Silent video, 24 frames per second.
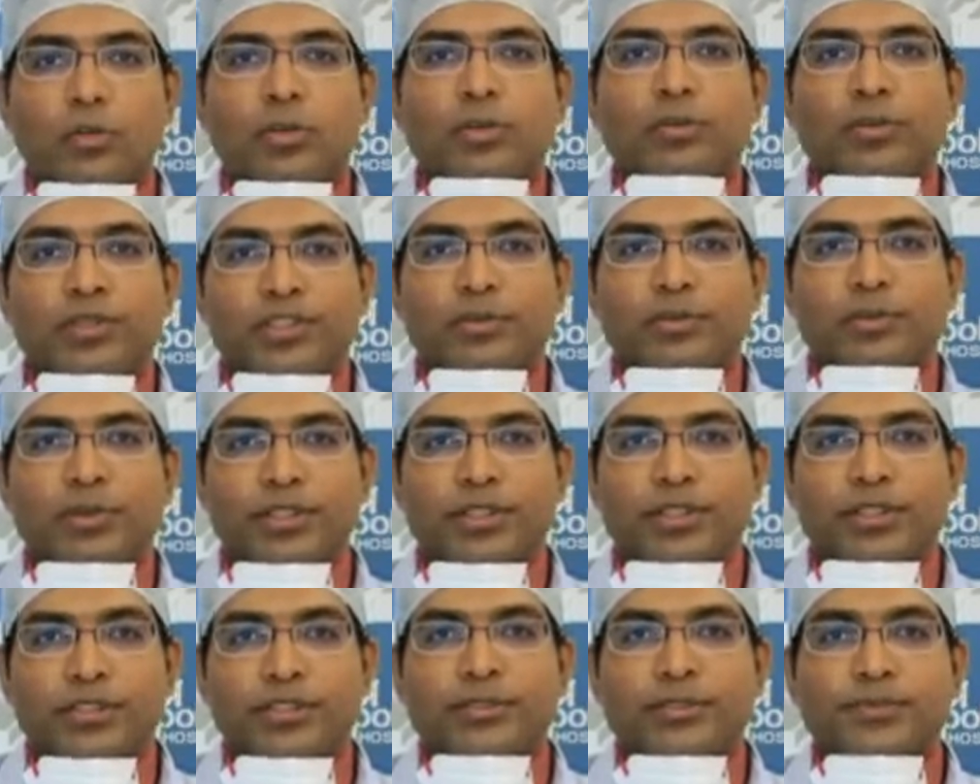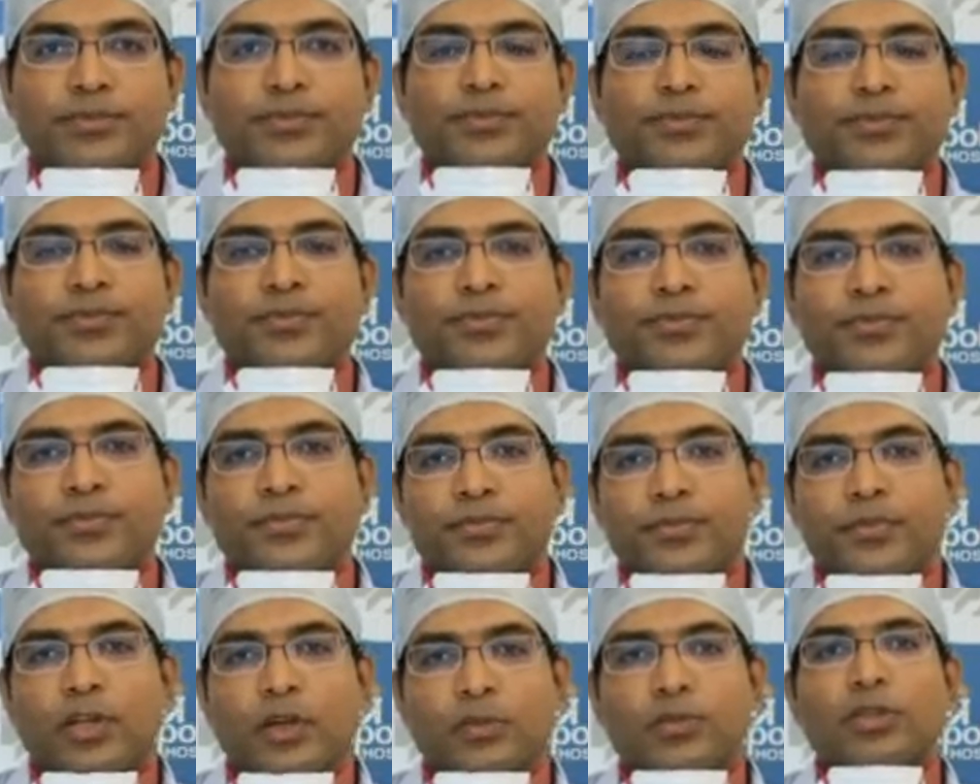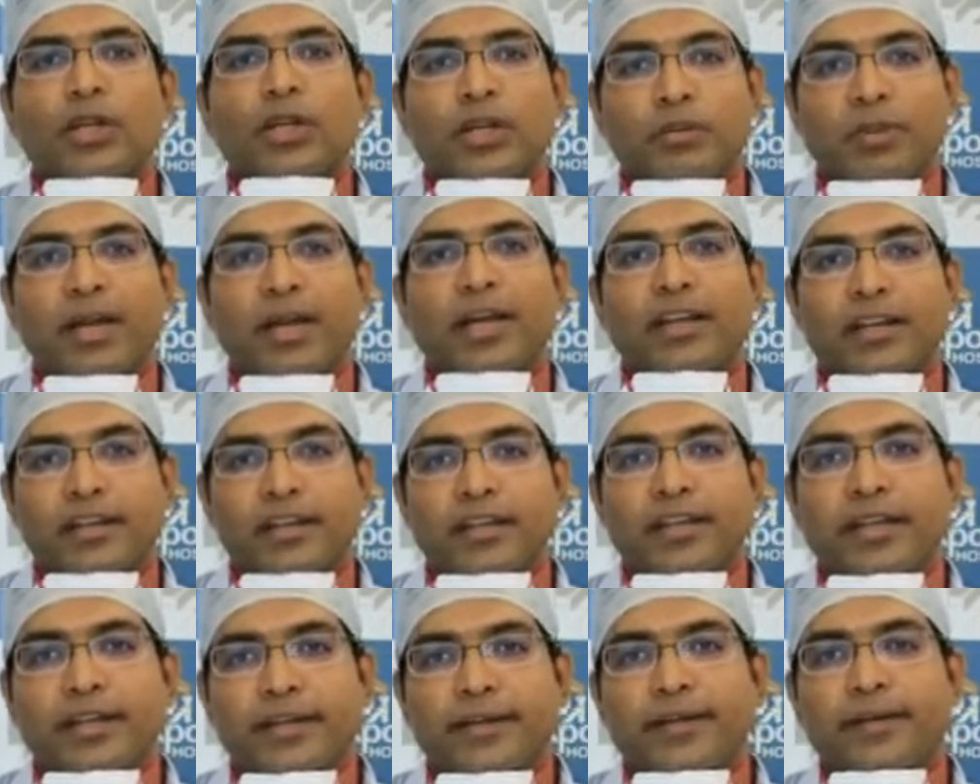precipitants of the migraine attack.